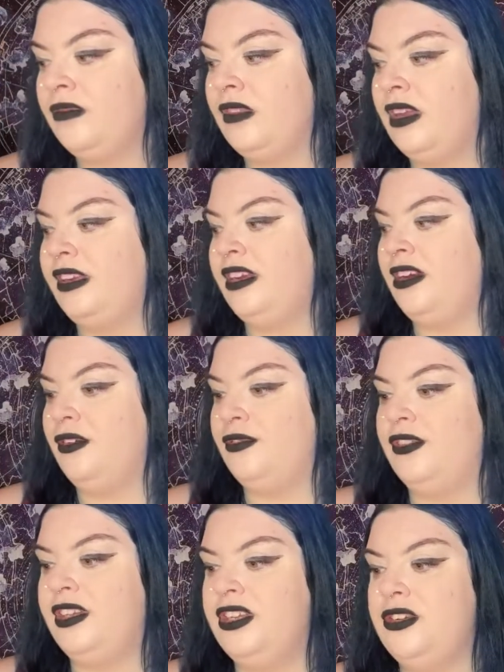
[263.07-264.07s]
And yeah,
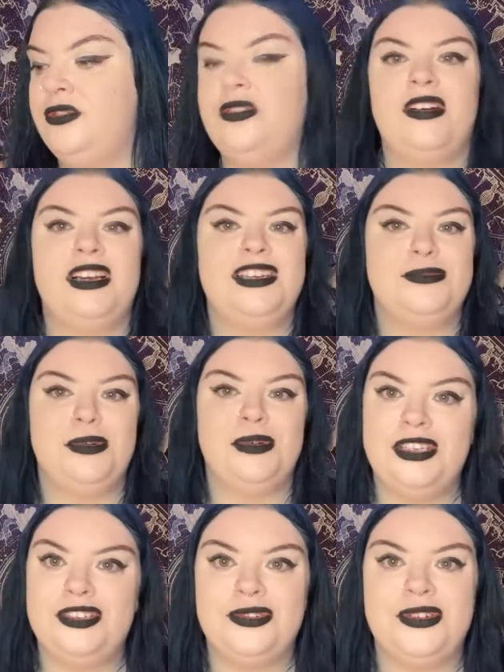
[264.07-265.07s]
hopefully you guys will
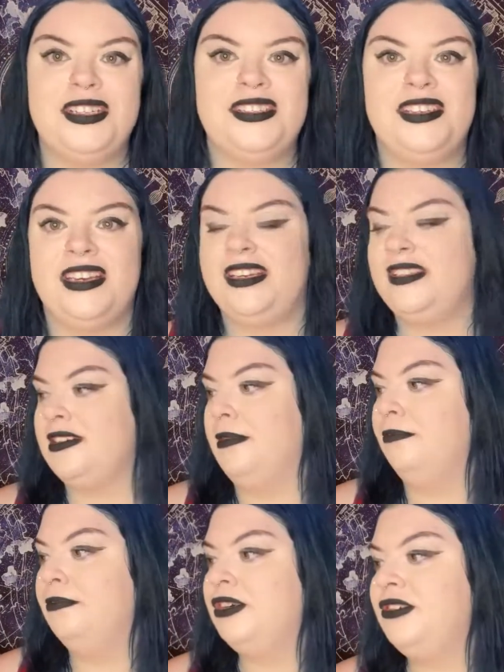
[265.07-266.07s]
enjoy today's
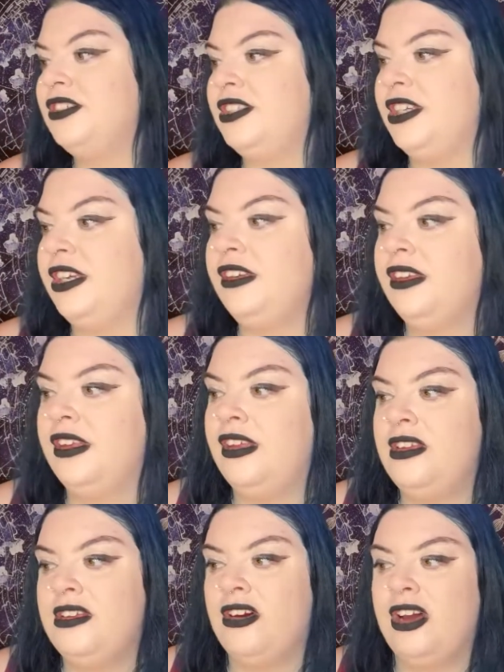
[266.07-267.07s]
unboxing.
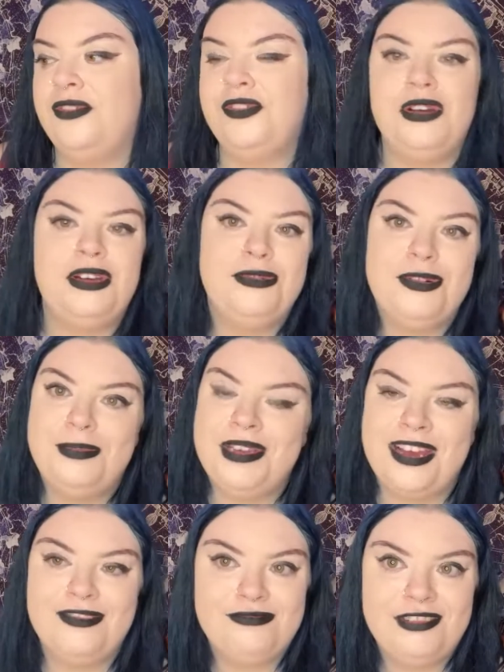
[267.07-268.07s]
I thought it would be
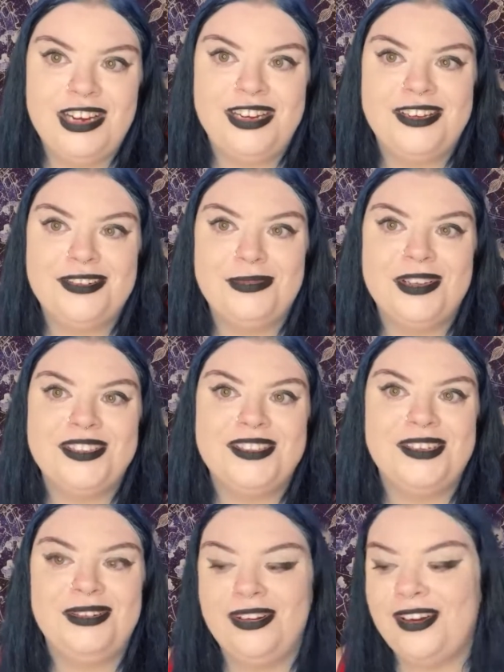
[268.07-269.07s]
a really good one to
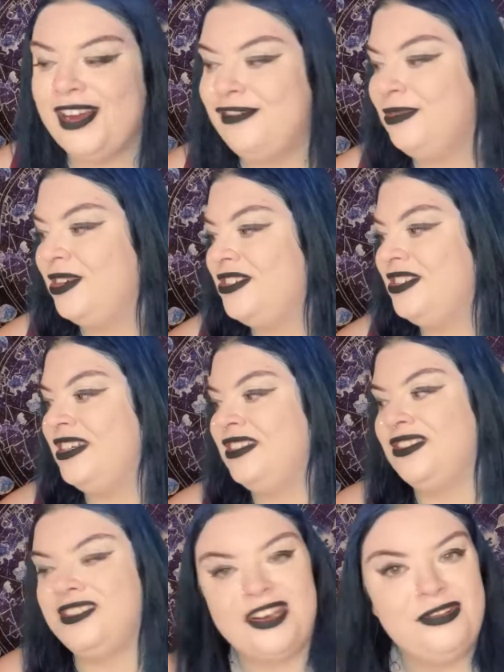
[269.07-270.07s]
do live because it is
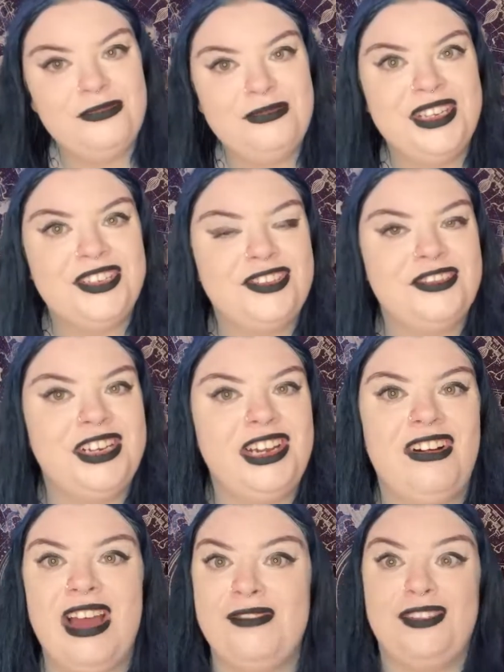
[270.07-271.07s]
a total mystery.
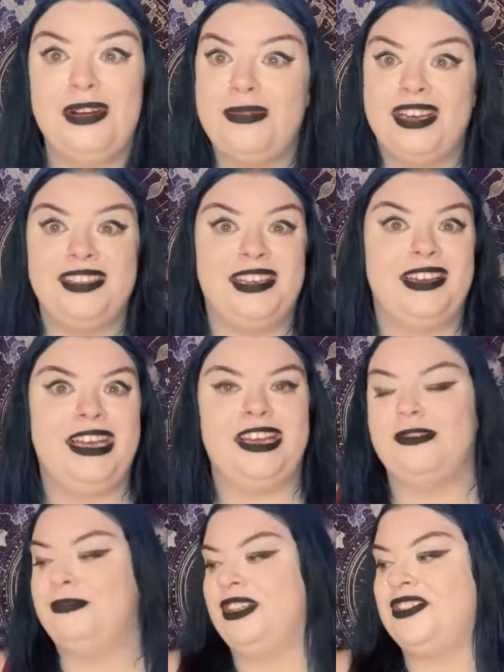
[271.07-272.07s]
I have no idea. It
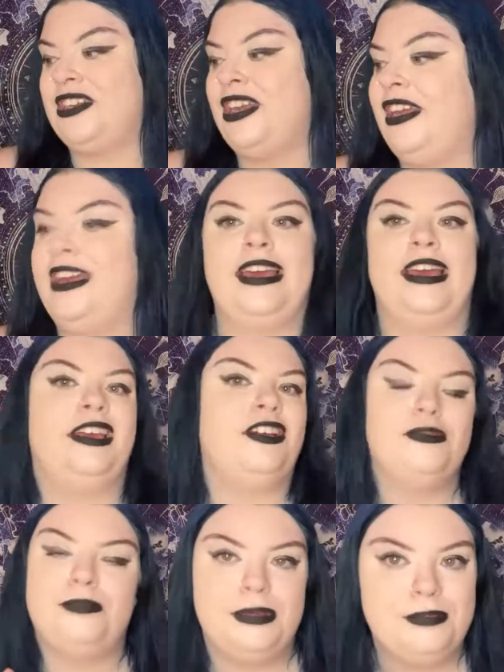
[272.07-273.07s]
could be skincare, it
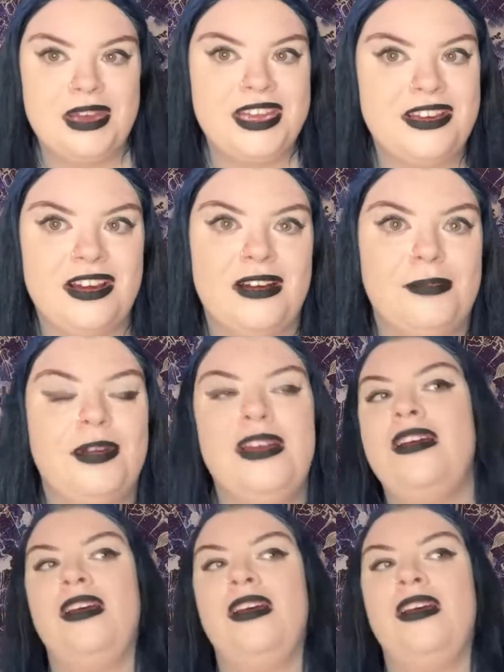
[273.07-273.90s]
could be makeup,